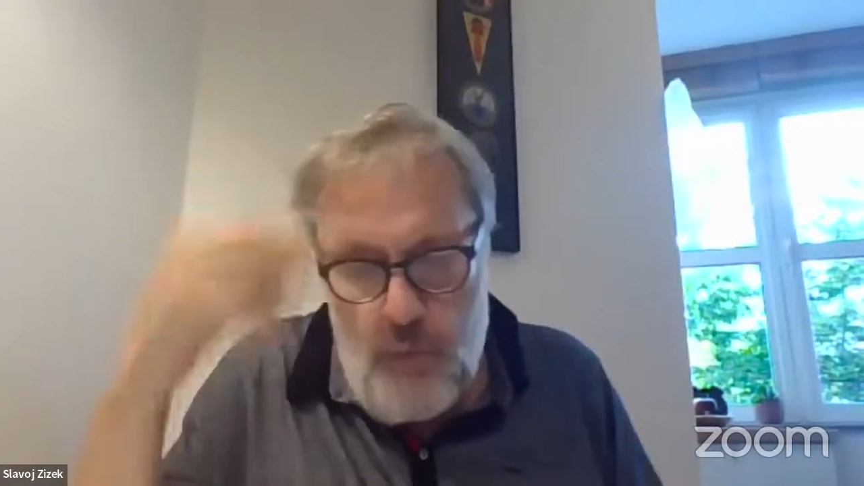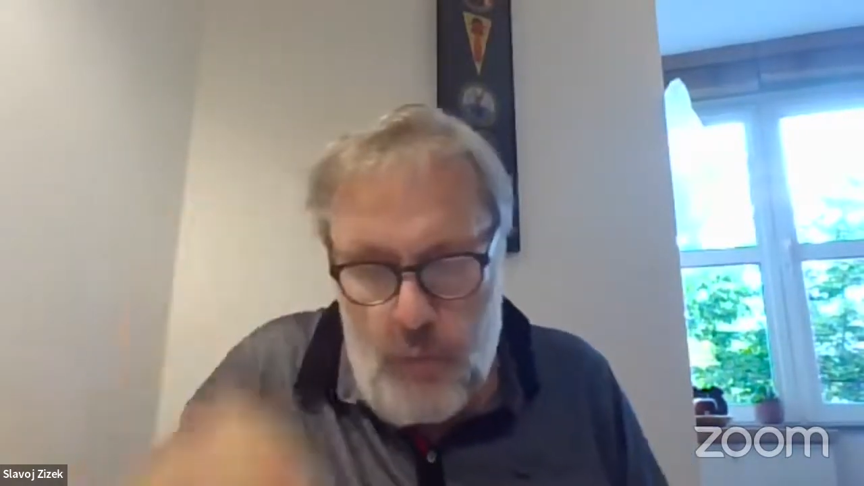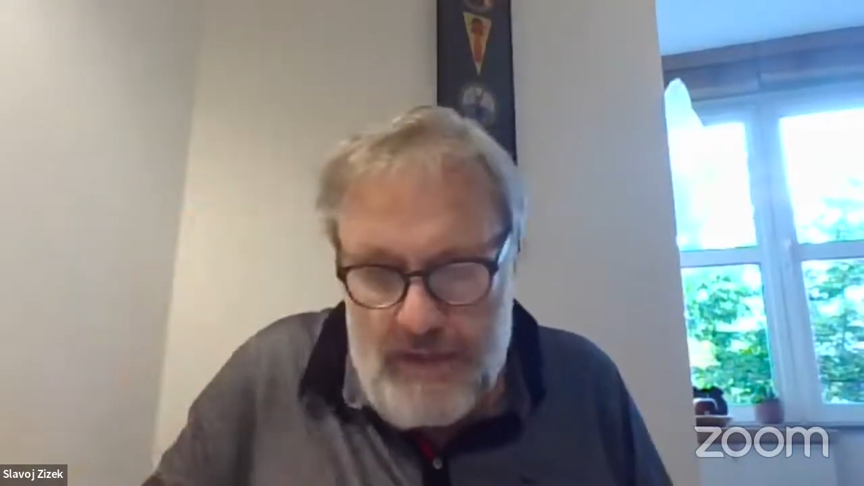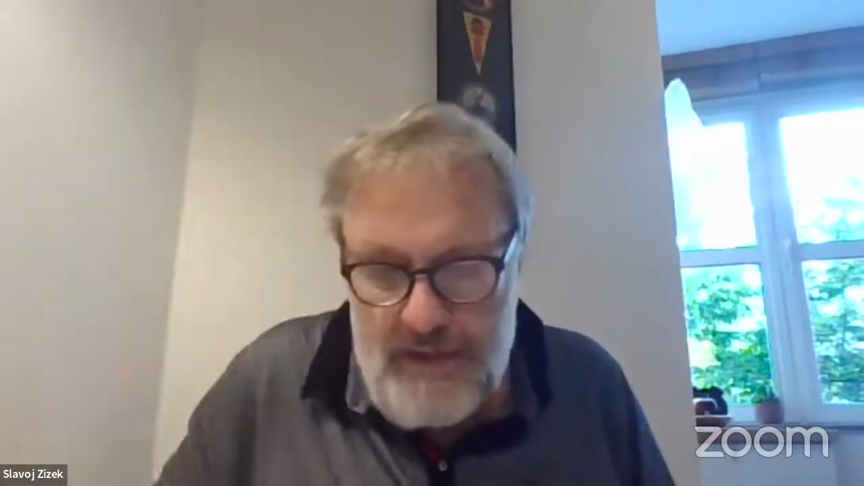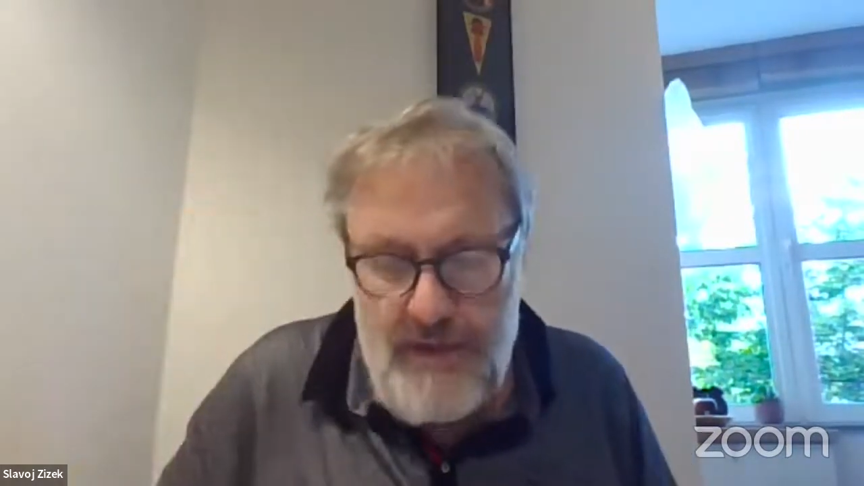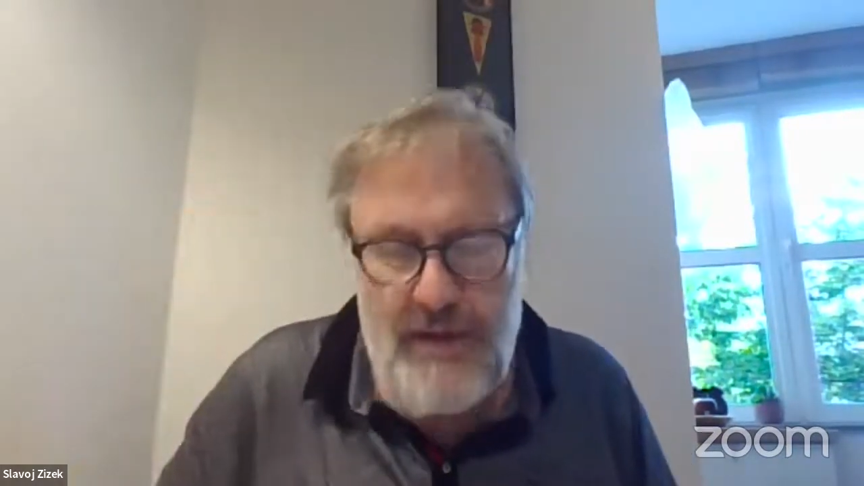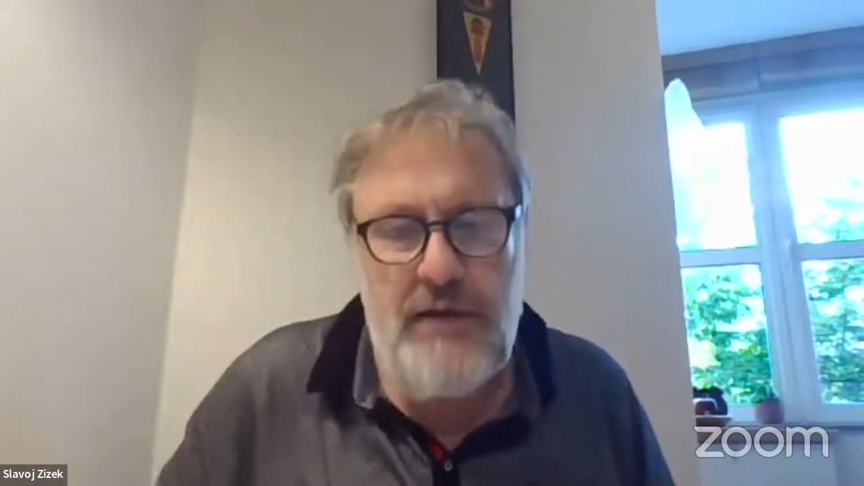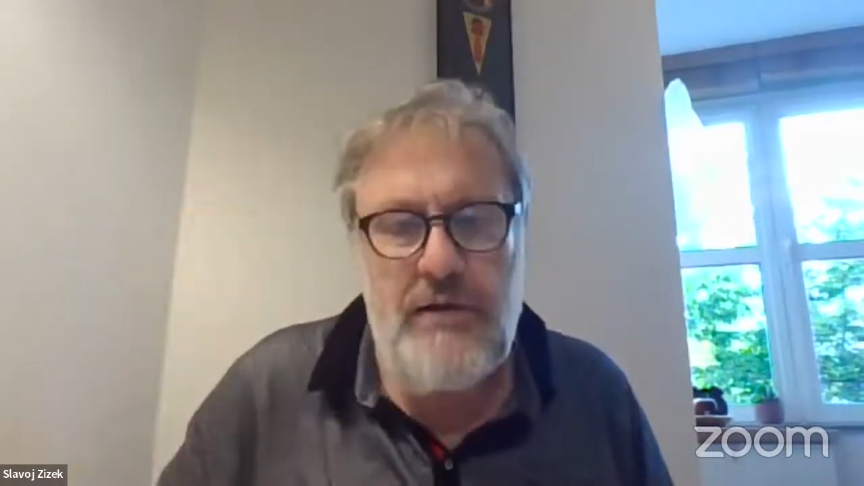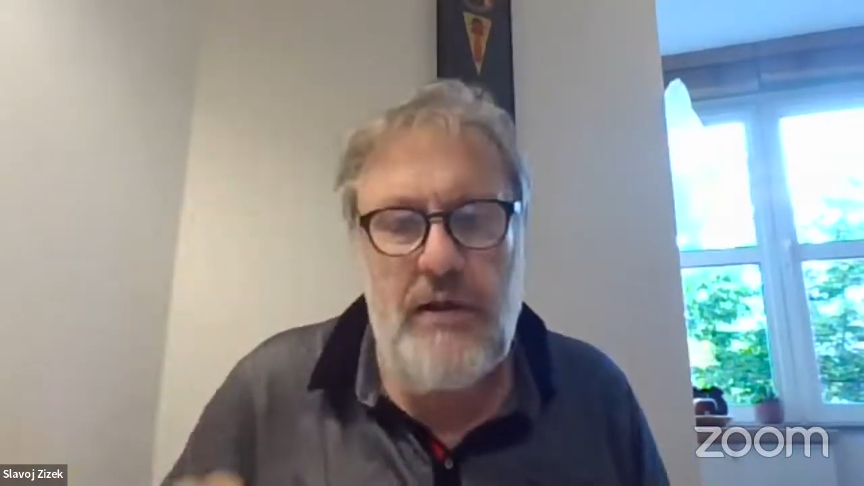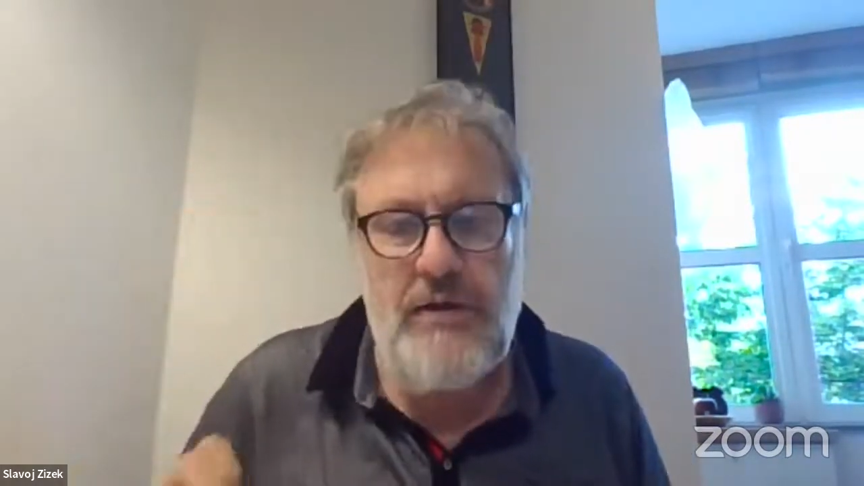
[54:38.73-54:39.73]
we
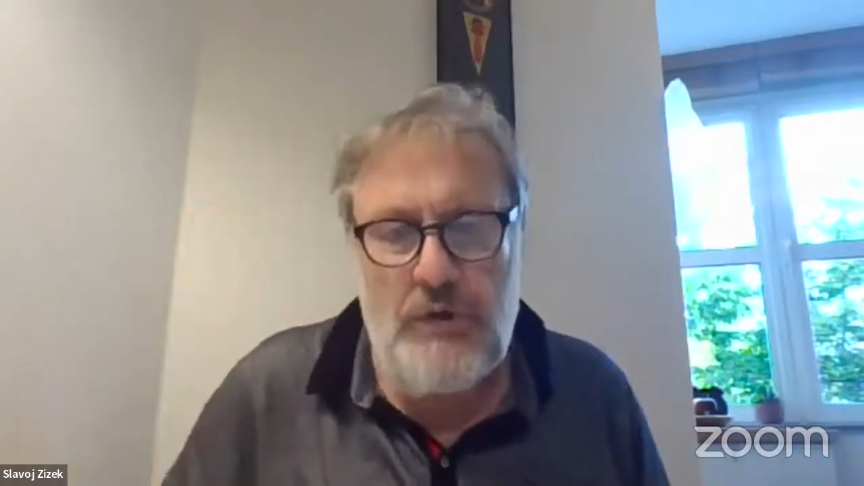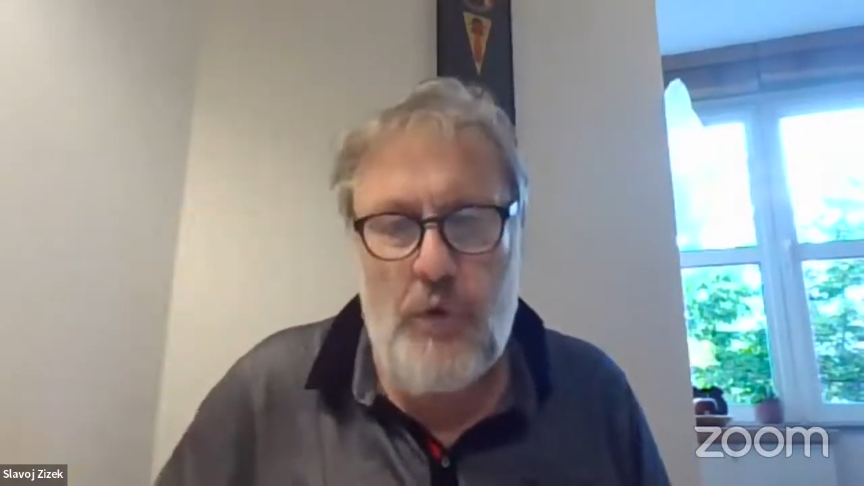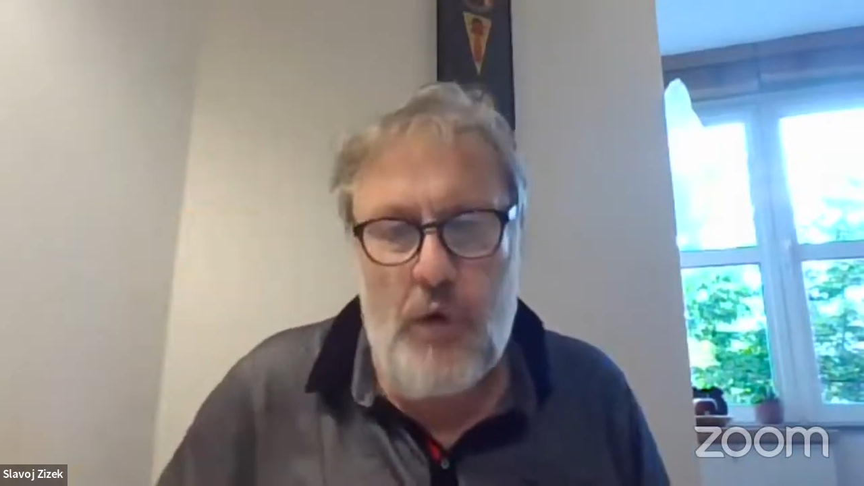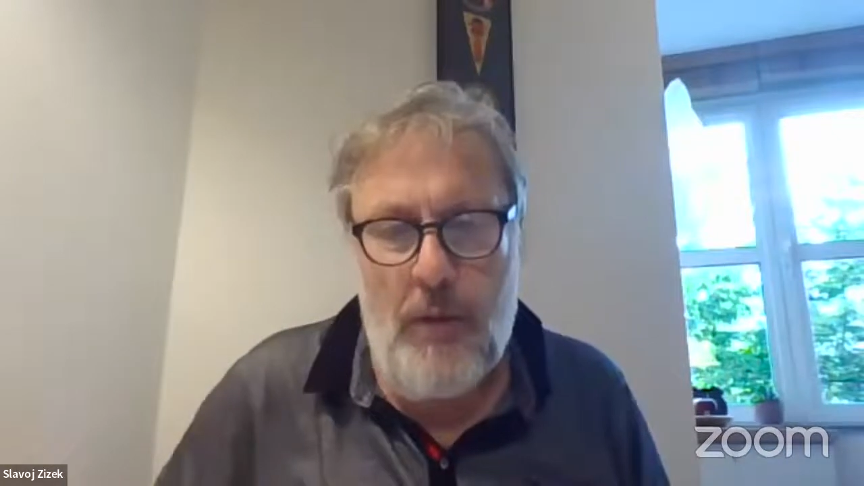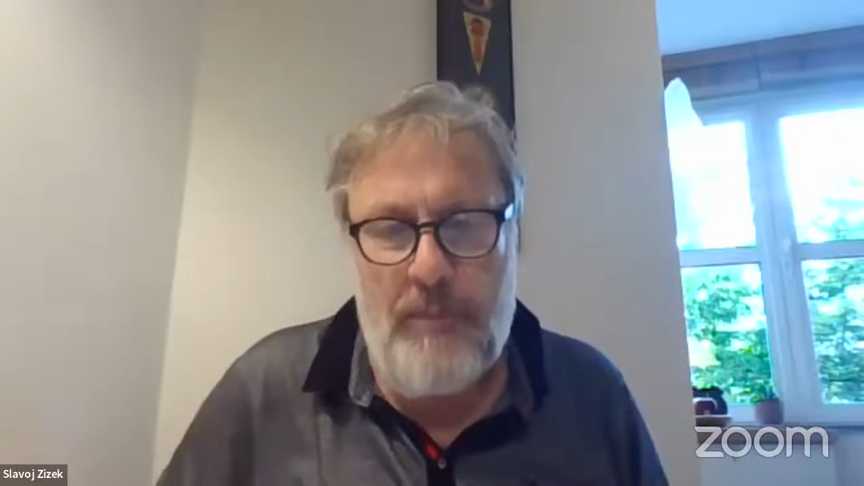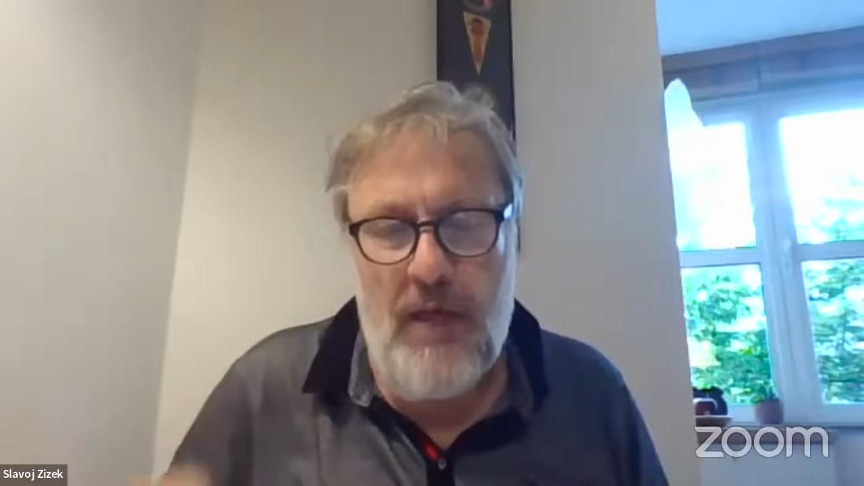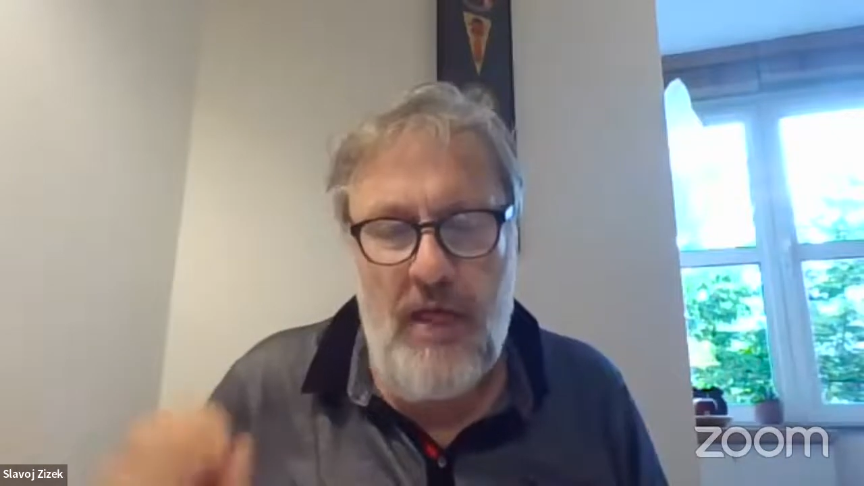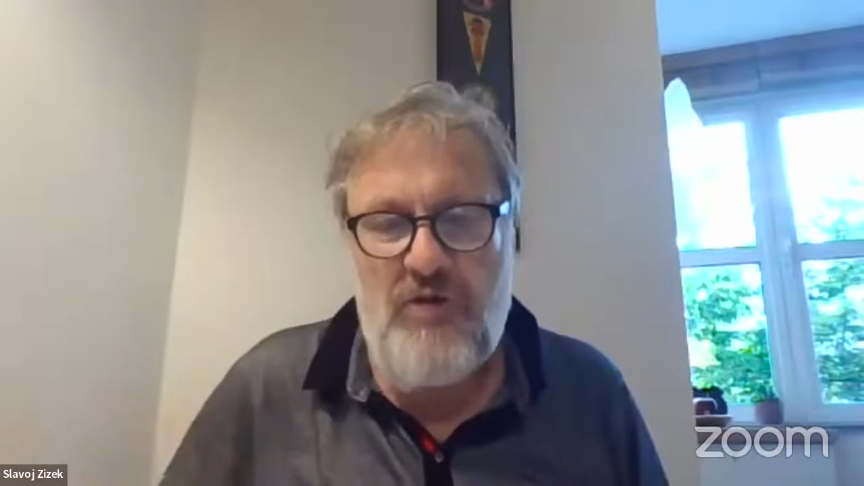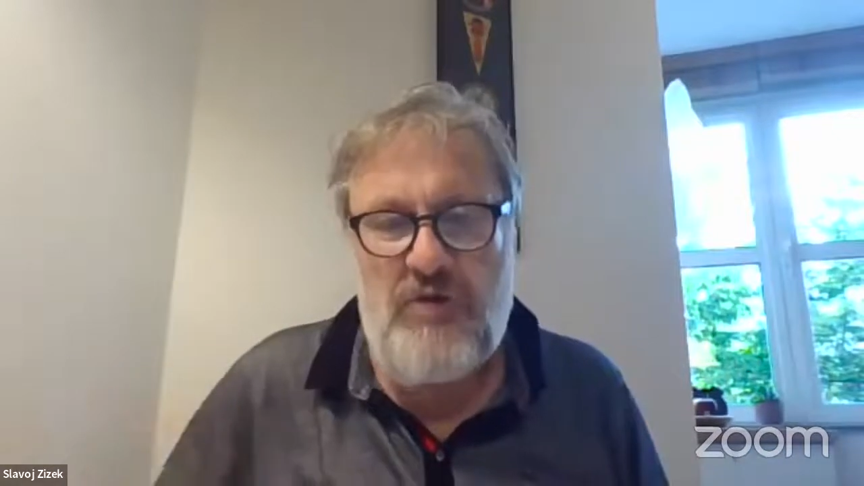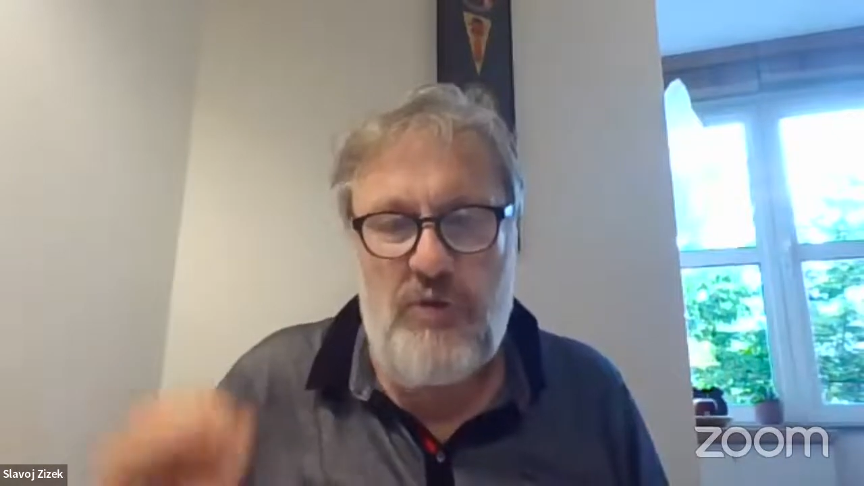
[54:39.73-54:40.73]
in Europe
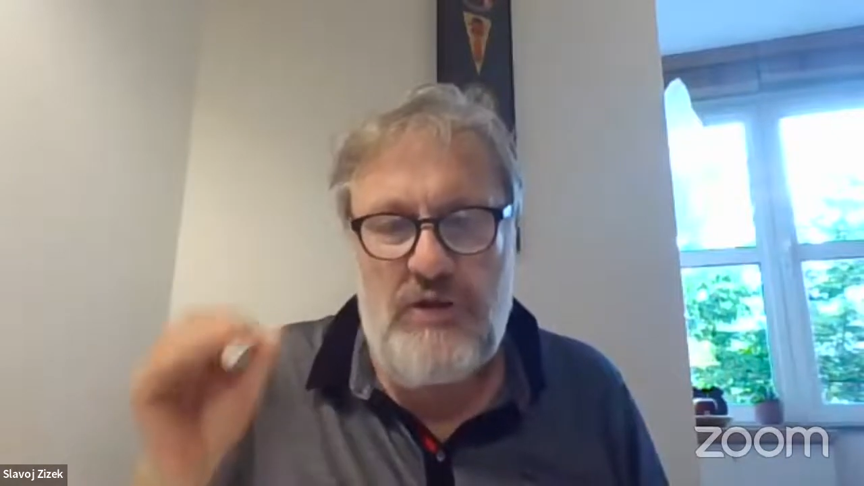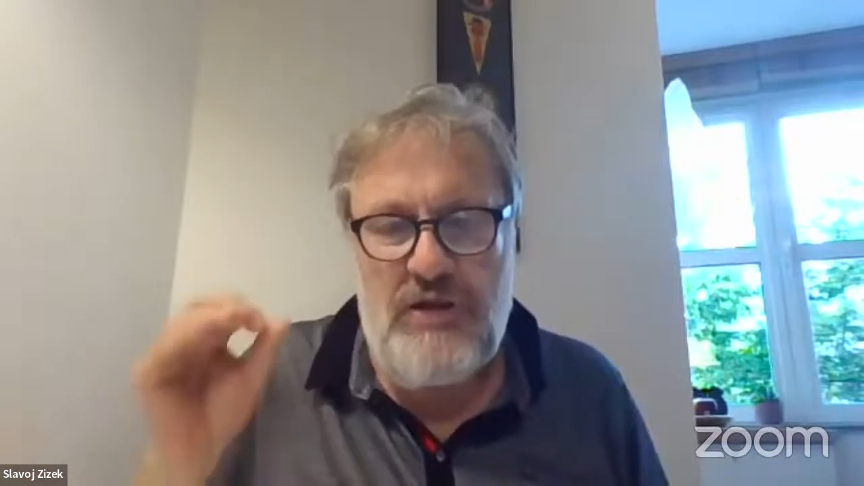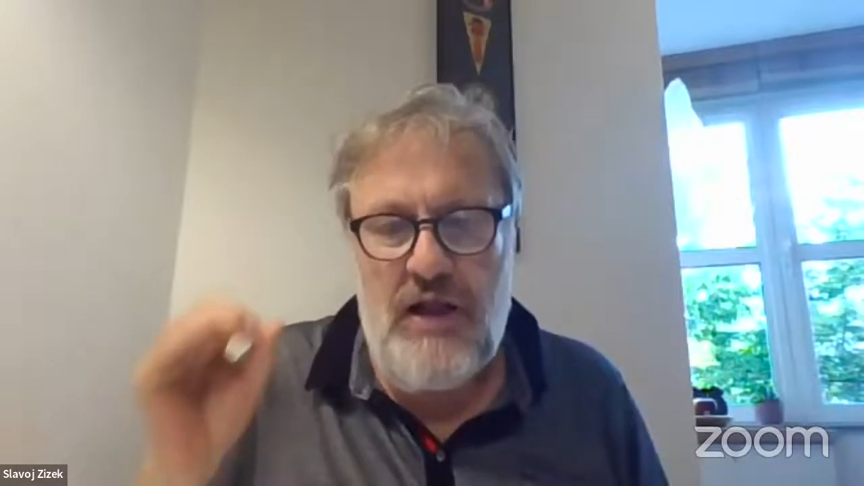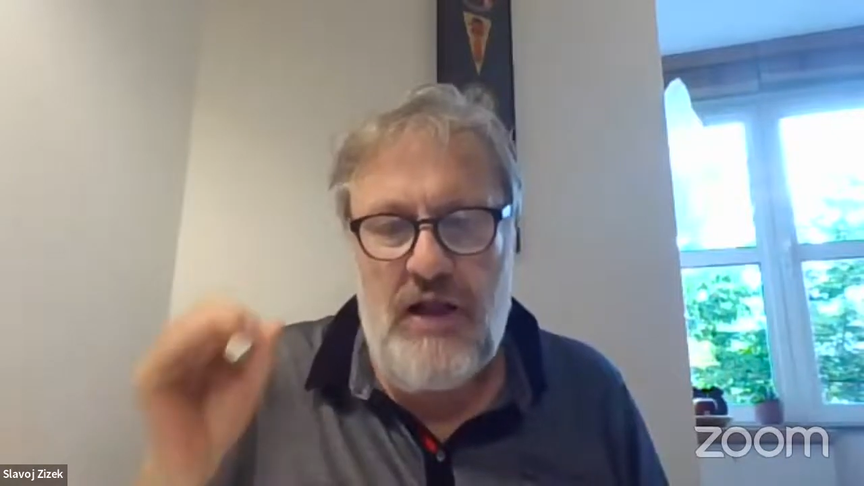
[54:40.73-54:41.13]
should